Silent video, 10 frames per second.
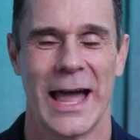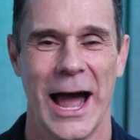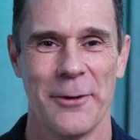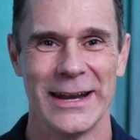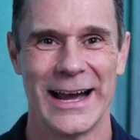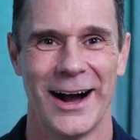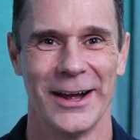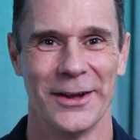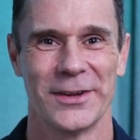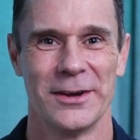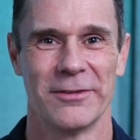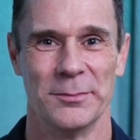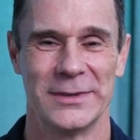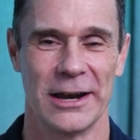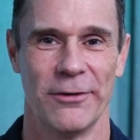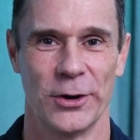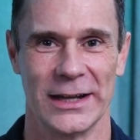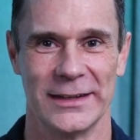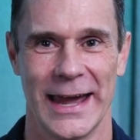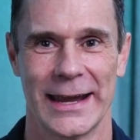Already Isles from
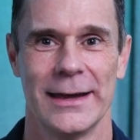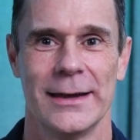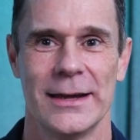Telefonica Tech